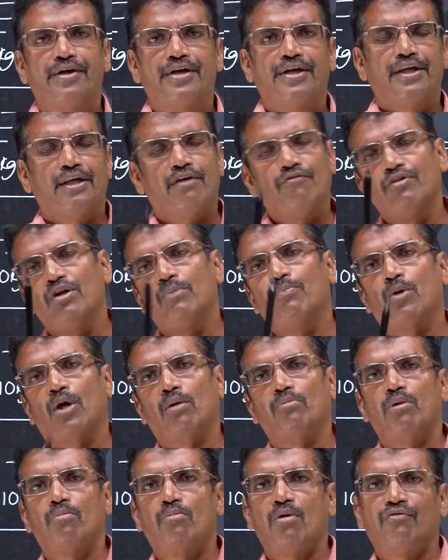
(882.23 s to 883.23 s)
In every
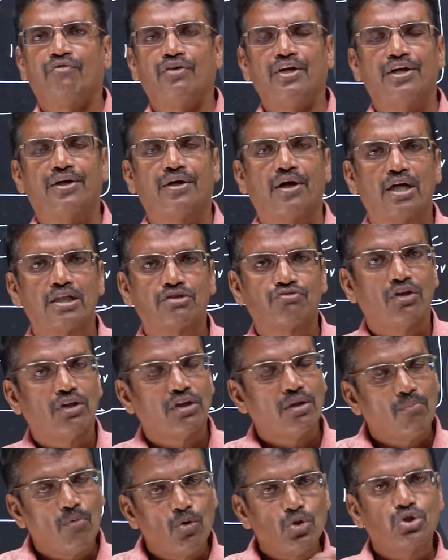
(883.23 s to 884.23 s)
problem of heat transfer,
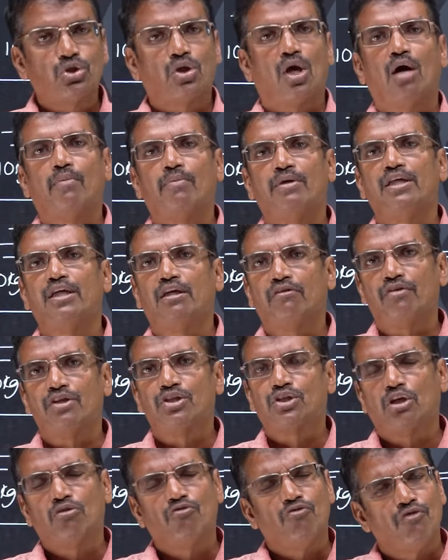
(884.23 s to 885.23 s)
the most common
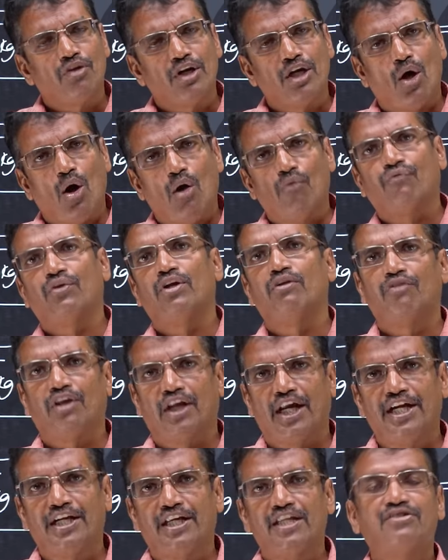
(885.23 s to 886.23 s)
equation very often we
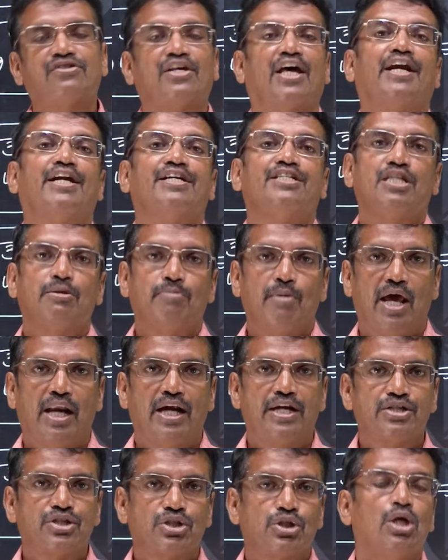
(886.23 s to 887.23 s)
write is energy
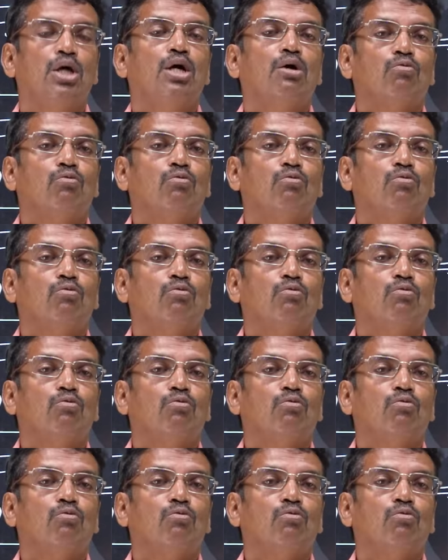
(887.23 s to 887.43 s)
balance,